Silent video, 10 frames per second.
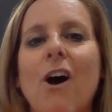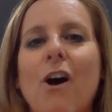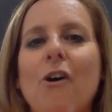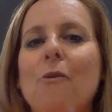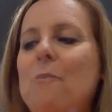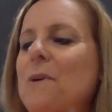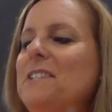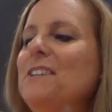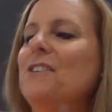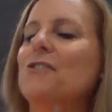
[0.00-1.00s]
Oh,
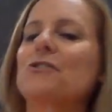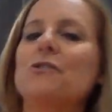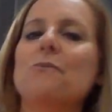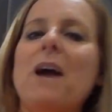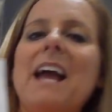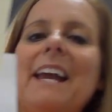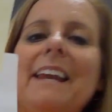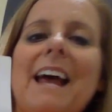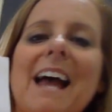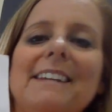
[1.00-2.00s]
boys and girls, you're
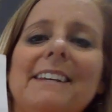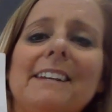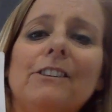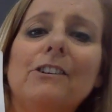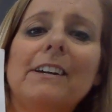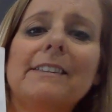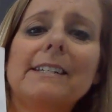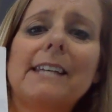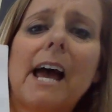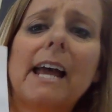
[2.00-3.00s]
right. I didn't look at the
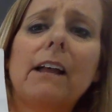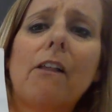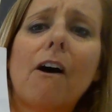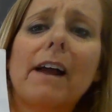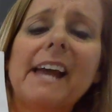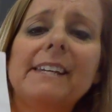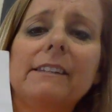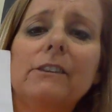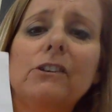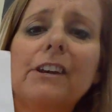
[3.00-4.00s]
dialogue. I
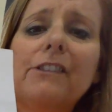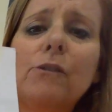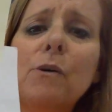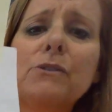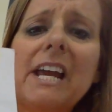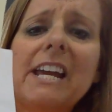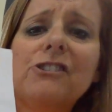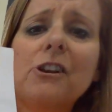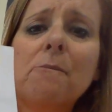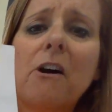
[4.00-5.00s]
didn't look at the
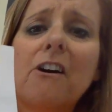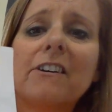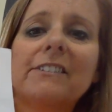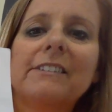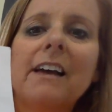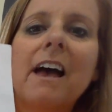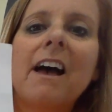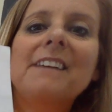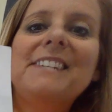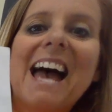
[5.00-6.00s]
quotation marks.
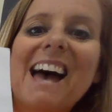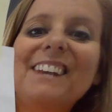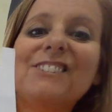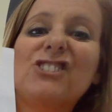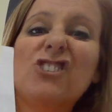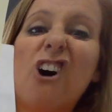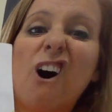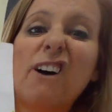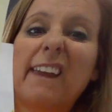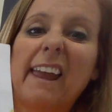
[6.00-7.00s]
Dad is
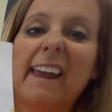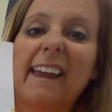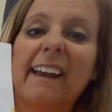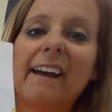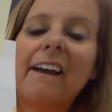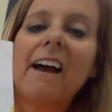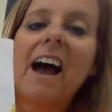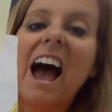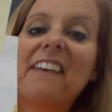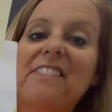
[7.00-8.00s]
talking.
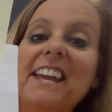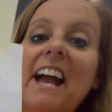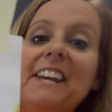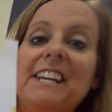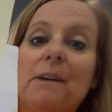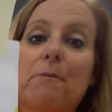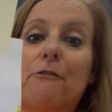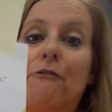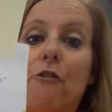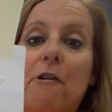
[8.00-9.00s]
I think I need to
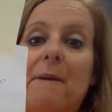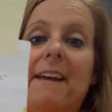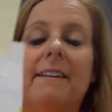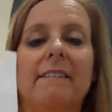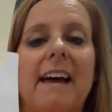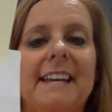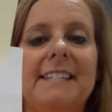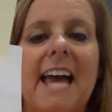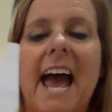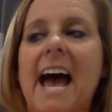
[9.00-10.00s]
perform it like
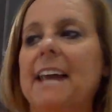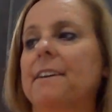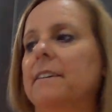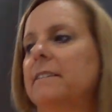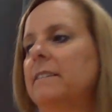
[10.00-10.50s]
Dad.